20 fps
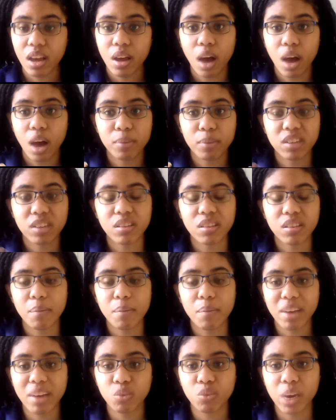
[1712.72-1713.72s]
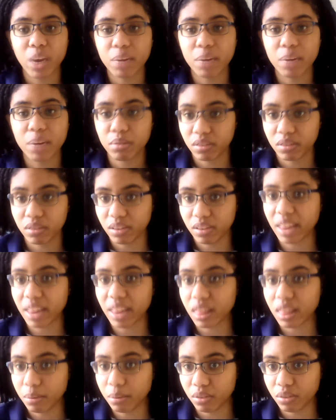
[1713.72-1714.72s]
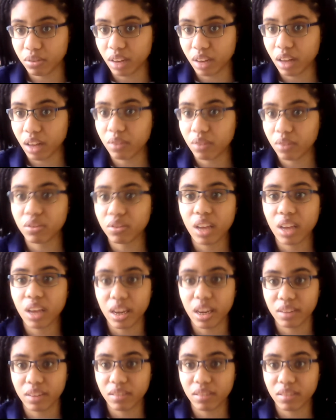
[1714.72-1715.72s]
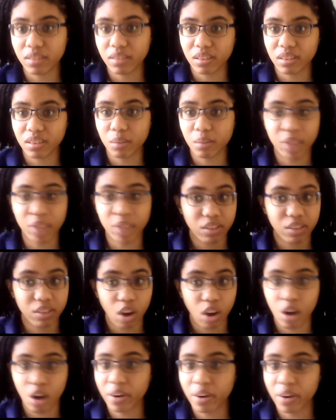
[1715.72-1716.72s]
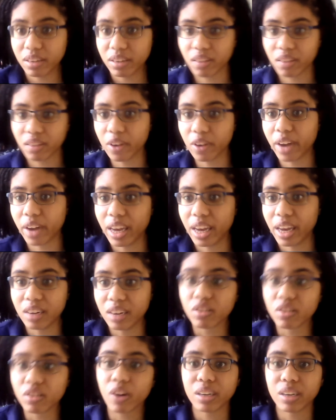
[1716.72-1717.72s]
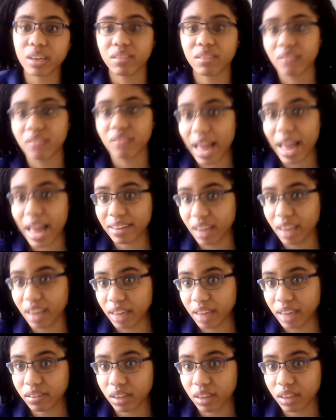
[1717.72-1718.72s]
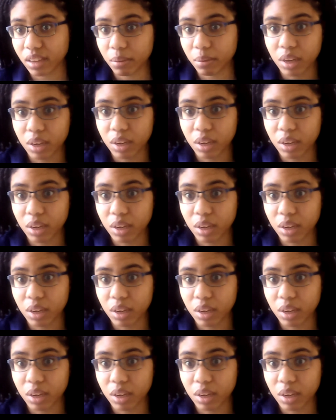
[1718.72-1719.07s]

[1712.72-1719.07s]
teaching the best way to present themselves in a system that's already segregated and is already stacked against them.